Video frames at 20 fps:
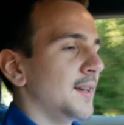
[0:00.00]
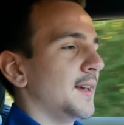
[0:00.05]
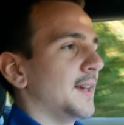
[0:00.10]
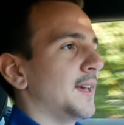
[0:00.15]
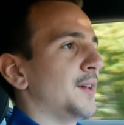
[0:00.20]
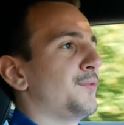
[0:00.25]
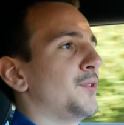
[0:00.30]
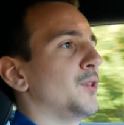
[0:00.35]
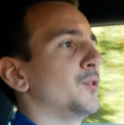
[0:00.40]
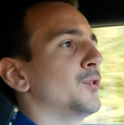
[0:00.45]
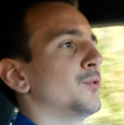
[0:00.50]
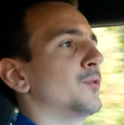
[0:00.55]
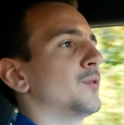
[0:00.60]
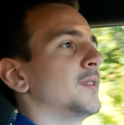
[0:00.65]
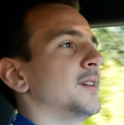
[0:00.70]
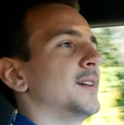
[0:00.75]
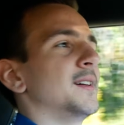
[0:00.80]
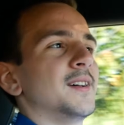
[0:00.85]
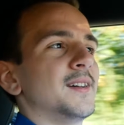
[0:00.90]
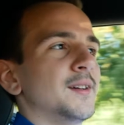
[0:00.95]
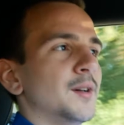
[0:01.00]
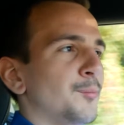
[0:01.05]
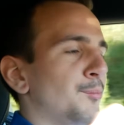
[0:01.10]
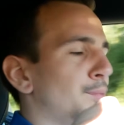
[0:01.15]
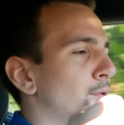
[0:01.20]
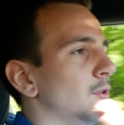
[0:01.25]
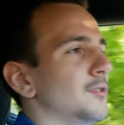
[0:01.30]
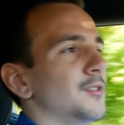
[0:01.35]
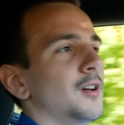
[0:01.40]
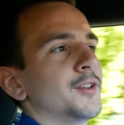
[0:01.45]
If you
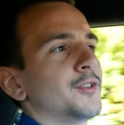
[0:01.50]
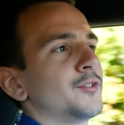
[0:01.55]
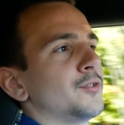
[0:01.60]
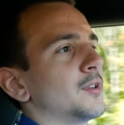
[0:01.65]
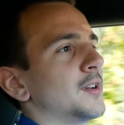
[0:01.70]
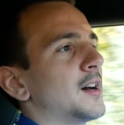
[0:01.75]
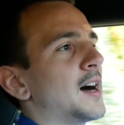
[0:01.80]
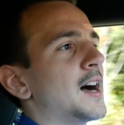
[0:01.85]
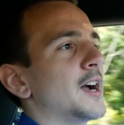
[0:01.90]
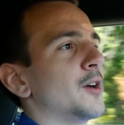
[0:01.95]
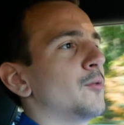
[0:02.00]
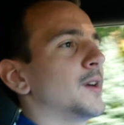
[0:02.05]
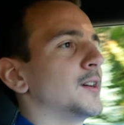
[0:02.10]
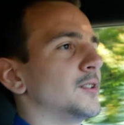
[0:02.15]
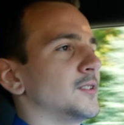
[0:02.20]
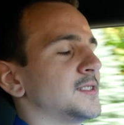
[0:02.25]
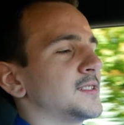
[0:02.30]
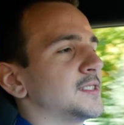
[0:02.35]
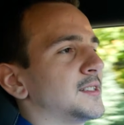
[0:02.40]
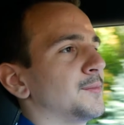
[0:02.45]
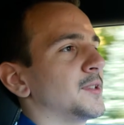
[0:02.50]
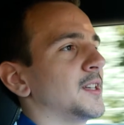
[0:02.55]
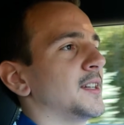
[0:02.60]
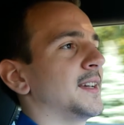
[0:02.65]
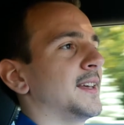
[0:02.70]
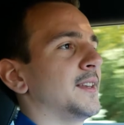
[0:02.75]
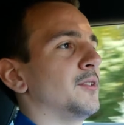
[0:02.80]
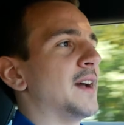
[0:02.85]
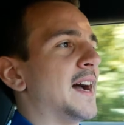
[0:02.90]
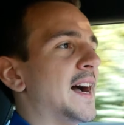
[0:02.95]
pull onto a highway or something
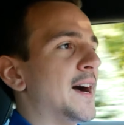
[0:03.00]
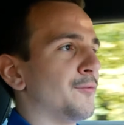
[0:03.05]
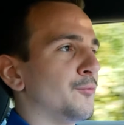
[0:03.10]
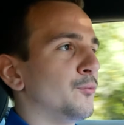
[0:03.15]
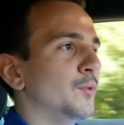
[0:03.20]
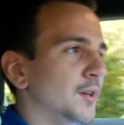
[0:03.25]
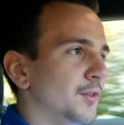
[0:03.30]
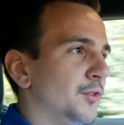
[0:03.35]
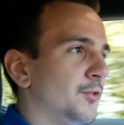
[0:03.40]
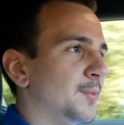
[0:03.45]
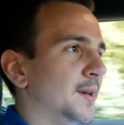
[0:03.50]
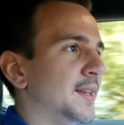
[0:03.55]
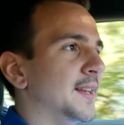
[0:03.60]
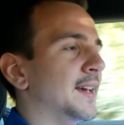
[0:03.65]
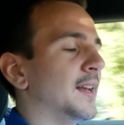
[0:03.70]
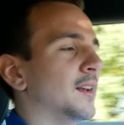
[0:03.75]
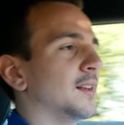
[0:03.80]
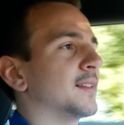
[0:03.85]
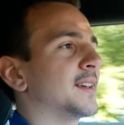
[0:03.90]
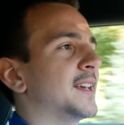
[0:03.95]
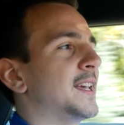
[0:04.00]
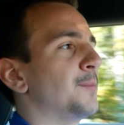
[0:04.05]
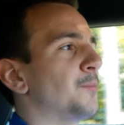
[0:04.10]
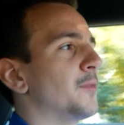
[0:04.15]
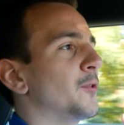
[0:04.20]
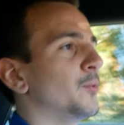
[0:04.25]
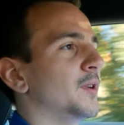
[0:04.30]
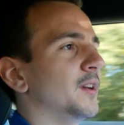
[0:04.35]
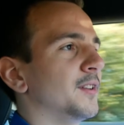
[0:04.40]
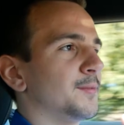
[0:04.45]
and you have wheel spin, it'll keep
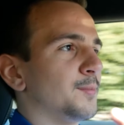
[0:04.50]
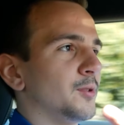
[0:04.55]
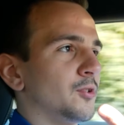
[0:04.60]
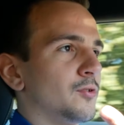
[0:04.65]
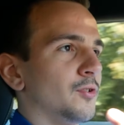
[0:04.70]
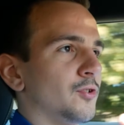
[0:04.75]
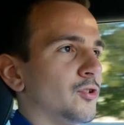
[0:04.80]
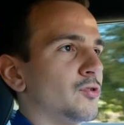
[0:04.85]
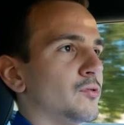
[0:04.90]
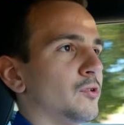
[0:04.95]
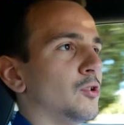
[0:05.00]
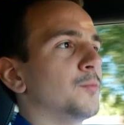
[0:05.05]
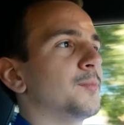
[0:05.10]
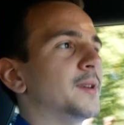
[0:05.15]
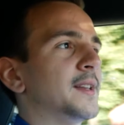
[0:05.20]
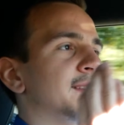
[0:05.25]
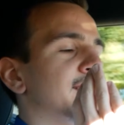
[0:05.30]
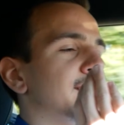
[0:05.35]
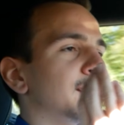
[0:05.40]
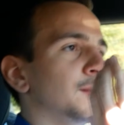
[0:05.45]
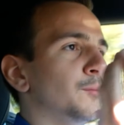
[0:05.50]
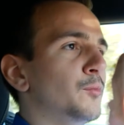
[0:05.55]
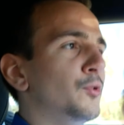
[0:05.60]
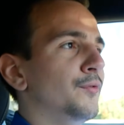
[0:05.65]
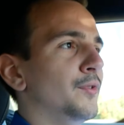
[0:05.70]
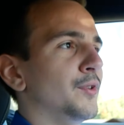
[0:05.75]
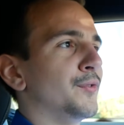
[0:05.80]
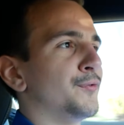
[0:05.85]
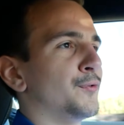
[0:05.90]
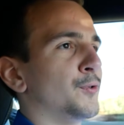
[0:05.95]
the wheel spin control but still
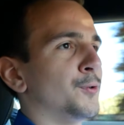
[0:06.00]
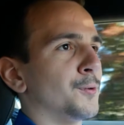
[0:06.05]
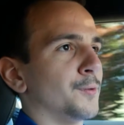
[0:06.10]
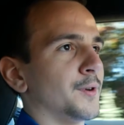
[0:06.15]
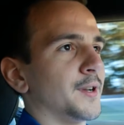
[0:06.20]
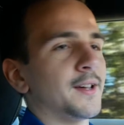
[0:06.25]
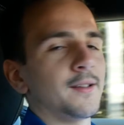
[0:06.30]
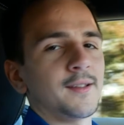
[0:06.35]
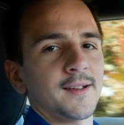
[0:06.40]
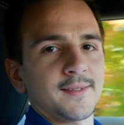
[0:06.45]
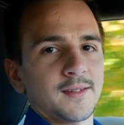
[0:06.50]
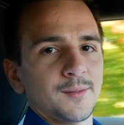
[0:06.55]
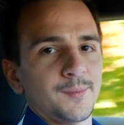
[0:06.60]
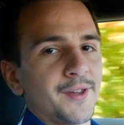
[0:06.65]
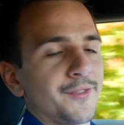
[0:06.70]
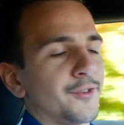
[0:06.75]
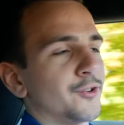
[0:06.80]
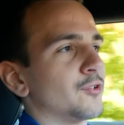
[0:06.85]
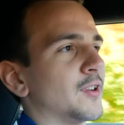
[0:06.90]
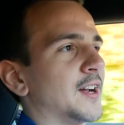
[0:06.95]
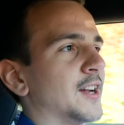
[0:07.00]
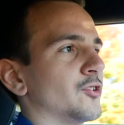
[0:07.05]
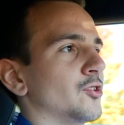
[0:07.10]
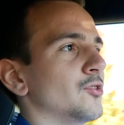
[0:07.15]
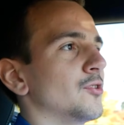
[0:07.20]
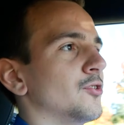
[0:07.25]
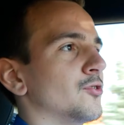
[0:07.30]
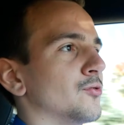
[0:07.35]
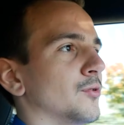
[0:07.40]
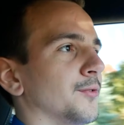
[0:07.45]
move you forward, unlike some other traction
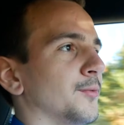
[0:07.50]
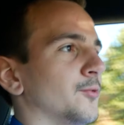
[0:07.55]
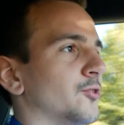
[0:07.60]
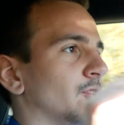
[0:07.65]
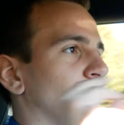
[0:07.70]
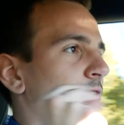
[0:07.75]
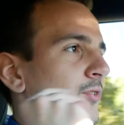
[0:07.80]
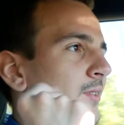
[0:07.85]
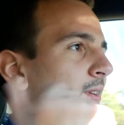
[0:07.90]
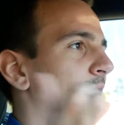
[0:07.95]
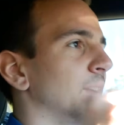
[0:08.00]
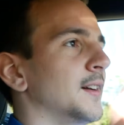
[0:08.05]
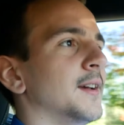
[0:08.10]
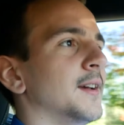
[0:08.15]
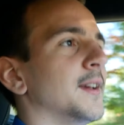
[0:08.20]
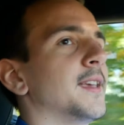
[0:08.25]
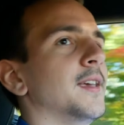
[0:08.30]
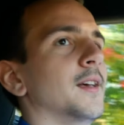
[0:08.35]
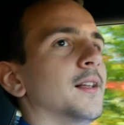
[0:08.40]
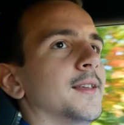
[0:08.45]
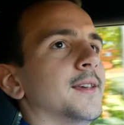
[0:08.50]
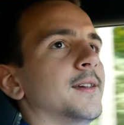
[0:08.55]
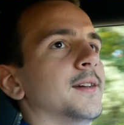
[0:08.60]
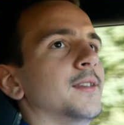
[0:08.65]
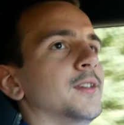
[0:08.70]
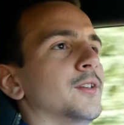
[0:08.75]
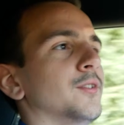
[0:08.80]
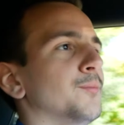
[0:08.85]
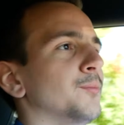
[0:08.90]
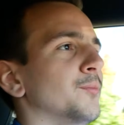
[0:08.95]
controls which just kill you
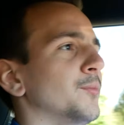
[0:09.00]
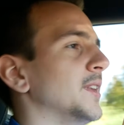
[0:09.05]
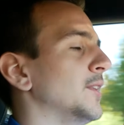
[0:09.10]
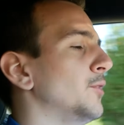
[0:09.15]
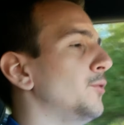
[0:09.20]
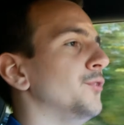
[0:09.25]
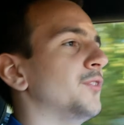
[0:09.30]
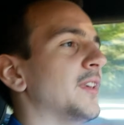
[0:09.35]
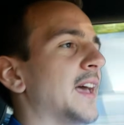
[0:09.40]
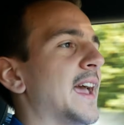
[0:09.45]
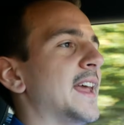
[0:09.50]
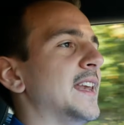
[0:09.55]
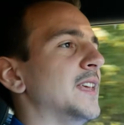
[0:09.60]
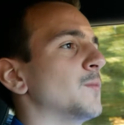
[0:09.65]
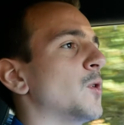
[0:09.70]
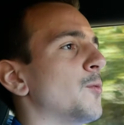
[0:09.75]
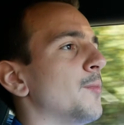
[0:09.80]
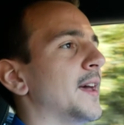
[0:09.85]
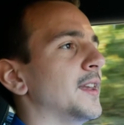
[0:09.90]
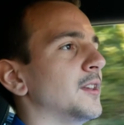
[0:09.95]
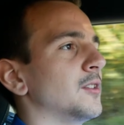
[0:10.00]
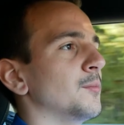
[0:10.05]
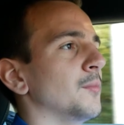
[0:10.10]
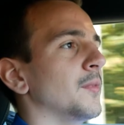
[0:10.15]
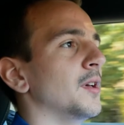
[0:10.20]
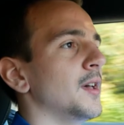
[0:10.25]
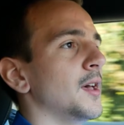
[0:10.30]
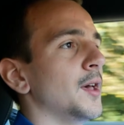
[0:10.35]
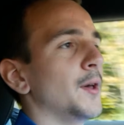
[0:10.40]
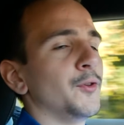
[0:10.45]
and you lose any momentum
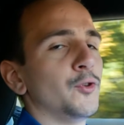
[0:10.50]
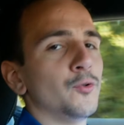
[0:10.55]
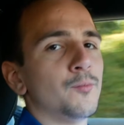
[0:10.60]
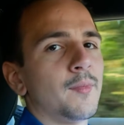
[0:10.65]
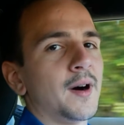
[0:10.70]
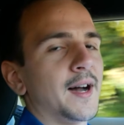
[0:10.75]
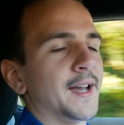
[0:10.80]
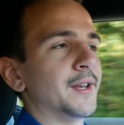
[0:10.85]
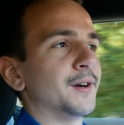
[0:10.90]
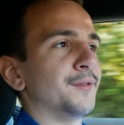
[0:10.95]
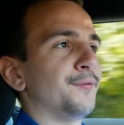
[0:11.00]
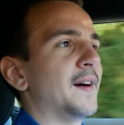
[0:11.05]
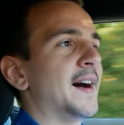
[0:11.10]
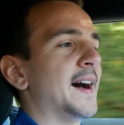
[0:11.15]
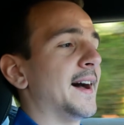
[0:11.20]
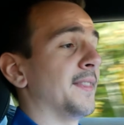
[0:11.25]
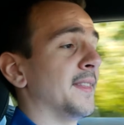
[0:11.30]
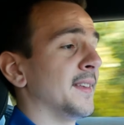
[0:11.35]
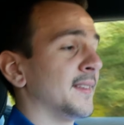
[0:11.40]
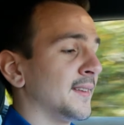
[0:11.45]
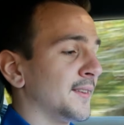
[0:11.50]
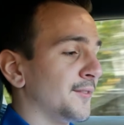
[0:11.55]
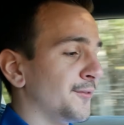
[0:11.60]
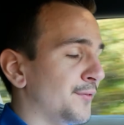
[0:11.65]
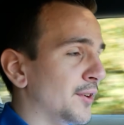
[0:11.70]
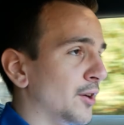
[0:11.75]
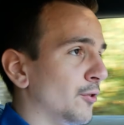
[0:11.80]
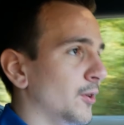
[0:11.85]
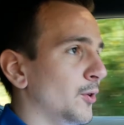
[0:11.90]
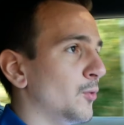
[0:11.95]
you might have had. This is
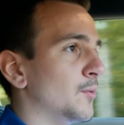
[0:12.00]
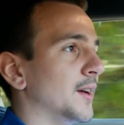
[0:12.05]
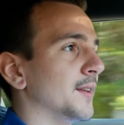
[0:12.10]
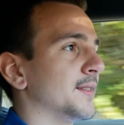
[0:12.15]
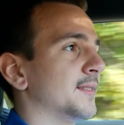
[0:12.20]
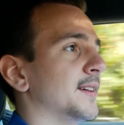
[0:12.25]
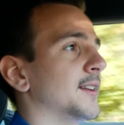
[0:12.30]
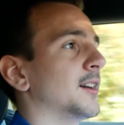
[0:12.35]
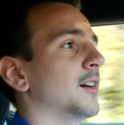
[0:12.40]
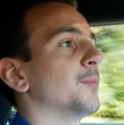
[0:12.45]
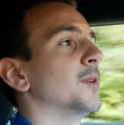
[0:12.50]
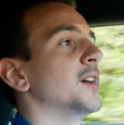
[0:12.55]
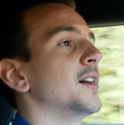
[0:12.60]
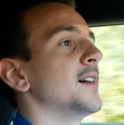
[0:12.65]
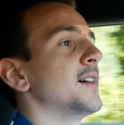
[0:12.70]
very well set up.